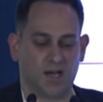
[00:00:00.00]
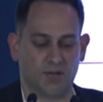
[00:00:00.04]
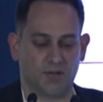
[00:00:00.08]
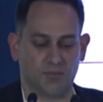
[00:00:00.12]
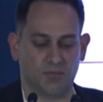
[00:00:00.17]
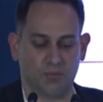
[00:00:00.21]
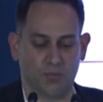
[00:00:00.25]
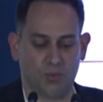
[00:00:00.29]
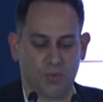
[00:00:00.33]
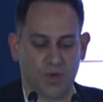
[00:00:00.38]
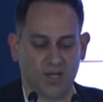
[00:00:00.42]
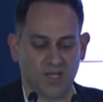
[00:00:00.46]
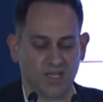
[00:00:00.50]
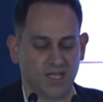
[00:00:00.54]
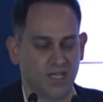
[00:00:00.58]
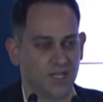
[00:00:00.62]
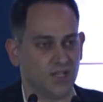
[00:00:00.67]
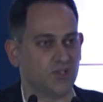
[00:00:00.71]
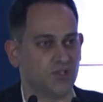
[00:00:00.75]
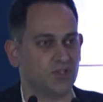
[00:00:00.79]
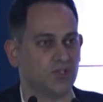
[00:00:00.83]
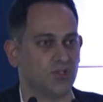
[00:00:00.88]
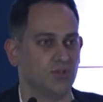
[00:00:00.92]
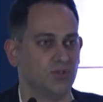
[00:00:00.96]
went
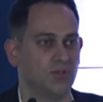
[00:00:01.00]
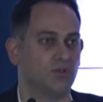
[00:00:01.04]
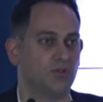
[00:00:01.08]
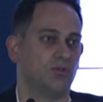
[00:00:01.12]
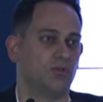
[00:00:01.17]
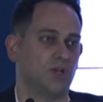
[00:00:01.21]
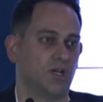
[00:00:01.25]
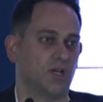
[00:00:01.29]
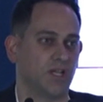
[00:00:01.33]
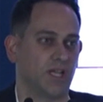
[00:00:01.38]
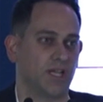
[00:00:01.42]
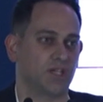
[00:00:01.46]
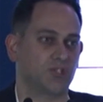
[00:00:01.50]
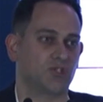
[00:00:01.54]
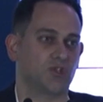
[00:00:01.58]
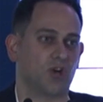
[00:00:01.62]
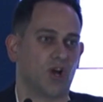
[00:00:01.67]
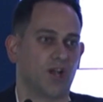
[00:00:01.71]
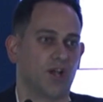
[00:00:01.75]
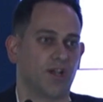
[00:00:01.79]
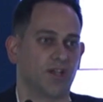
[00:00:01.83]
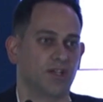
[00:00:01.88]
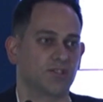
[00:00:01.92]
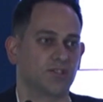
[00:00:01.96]
into
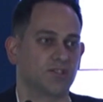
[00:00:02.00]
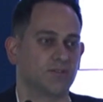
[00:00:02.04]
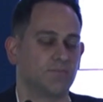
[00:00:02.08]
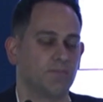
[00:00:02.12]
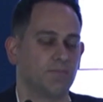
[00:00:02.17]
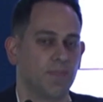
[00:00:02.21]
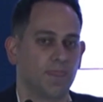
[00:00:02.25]
electronics.